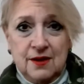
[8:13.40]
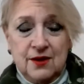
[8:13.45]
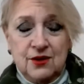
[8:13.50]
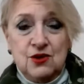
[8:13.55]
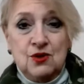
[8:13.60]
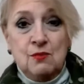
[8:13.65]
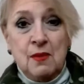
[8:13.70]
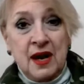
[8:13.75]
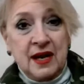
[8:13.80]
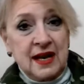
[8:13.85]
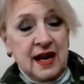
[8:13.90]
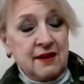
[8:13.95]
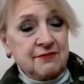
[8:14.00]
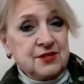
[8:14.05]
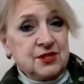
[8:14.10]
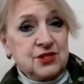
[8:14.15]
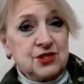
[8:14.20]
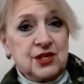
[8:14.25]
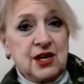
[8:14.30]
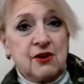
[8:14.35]
You might have
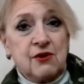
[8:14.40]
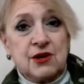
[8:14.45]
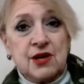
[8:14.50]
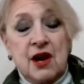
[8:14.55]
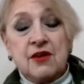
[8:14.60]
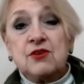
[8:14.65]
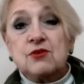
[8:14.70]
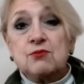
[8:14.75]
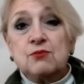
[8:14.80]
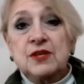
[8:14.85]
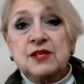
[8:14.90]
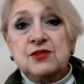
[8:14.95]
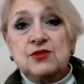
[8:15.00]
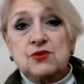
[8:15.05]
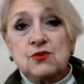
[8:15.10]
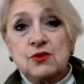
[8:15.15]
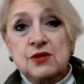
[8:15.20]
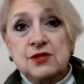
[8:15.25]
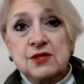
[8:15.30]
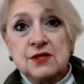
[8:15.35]
to share another
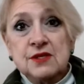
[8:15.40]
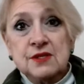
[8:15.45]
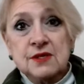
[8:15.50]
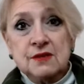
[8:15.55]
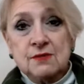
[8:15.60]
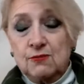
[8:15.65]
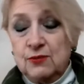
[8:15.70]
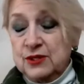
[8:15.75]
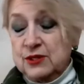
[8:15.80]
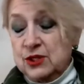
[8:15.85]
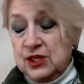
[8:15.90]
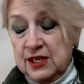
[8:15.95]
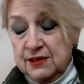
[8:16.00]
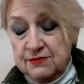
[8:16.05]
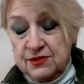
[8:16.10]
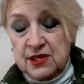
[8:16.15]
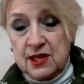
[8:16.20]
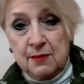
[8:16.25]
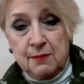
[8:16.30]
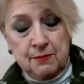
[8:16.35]
resource, which
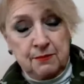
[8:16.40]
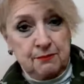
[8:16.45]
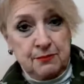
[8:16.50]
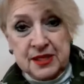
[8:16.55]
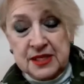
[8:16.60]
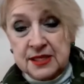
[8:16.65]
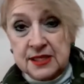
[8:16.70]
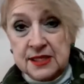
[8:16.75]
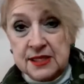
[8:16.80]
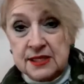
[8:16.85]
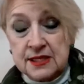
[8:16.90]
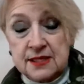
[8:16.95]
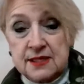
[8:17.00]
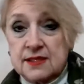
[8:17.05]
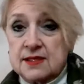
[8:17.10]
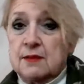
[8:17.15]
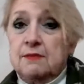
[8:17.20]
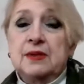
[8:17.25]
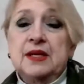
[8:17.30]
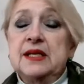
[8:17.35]
gives them business to
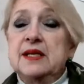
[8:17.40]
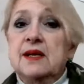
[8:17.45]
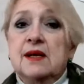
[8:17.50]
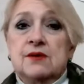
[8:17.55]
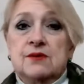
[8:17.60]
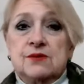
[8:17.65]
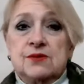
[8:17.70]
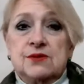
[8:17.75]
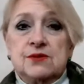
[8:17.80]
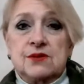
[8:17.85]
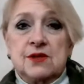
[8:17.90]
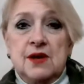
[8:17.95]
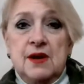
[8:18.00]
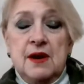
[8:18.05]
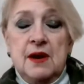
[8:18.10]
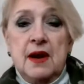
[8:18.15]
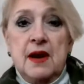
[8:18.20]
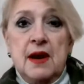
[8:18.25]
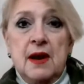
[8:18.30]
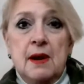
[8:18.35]
somebody else.
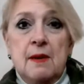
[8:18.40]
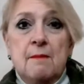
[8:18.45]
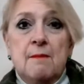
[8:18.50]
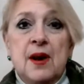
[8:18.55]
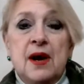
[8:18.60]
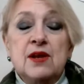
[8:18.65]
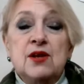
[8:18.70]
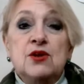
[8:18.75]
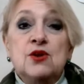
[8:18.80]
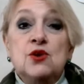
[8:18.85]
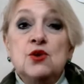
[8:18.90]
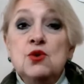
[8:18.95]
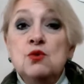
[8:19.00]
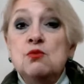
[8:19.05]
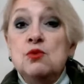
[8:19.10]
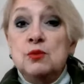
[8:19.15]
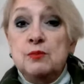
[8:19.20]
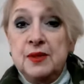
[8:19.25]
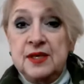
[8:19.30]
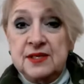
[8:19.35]
But you
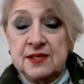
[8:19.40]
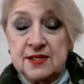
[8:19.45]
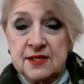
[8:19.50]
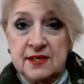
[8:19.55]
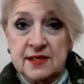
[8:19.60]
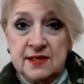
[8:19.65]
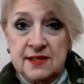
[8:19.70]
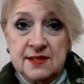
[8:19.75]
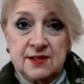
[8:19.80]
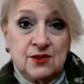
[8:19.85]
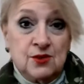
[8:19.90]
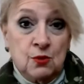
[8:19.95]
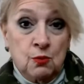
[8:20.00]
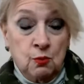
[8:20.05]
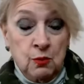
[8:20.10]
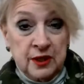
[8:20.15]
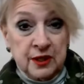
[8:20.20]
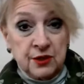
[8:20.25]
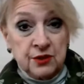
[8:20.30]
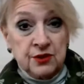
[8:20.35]
will be seen as the
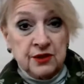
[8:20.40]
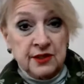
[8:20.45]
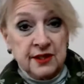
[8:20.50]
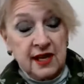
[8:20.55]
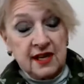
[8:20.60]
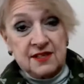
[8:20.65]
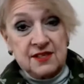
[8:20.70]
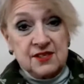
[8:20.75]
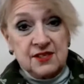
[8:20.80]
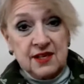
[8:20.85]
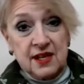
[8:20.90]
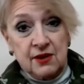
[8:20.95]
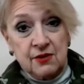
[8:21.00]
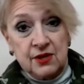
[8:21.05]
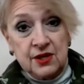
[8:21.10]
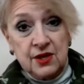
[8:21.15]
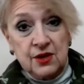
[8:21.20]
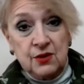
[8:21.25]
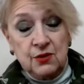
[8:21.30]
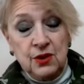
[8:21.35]
winner in that
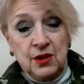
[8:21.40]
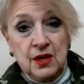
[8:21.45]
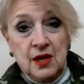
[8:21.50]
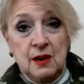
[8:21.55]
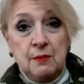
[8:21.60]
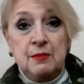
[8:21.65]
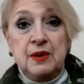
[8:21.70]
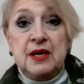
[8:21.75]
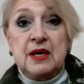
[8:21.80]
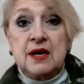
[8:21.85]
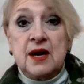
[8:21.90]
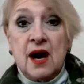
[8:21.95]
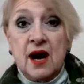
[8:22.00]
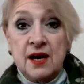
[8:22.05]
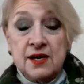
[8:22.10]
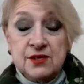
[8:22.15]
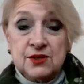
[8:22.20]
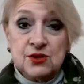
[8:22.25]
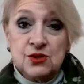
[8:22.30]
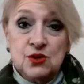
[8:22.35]
scenario
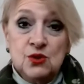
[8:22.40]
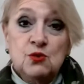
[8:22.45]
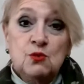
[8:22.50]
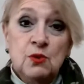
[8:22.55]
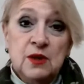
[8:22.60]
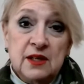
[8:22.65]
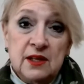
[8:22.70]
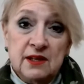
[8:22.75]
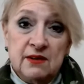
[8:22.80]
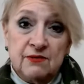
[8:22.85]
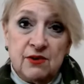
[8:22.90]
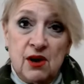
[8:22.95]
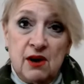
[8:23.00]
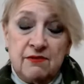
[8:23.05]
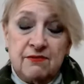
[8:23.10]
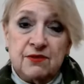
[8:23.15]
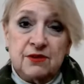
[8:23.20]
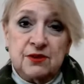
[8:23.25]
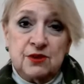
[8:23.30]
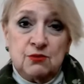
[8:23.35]
because you will have
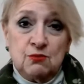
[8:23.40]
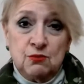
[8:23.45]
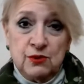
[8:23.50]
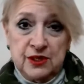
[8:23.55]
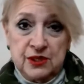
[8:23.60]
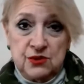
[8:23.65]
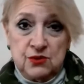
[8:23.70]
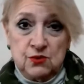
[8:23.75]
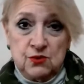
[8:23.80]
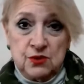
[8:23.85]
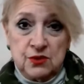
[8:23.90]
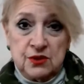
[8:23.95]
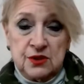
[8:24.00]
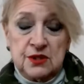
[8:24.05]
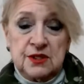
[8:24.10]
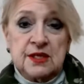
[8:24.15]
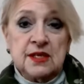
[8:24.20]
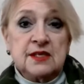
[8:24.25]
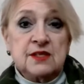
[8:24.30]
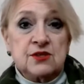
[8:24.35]
offered the
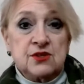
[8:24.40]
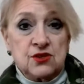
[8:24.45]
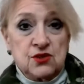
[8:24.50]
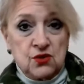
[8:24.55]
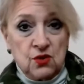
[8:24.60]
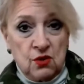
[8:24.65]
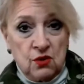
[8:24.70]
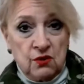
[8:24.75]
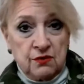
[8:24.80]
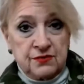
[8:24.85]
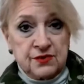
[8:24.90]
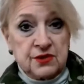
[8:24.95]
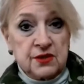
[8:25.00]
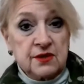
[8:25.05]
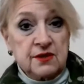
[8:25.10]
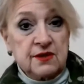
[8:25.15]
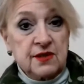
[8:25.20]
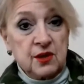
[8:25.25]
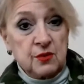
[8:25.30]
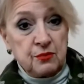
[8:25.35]
resource that solves
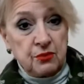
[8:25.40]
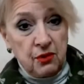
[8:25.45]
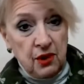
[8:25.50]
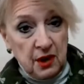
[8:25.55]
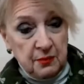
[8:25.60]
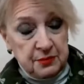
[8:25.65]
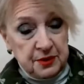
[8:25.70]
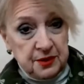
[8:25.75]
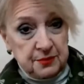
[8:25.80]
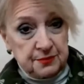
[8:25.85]
their problem.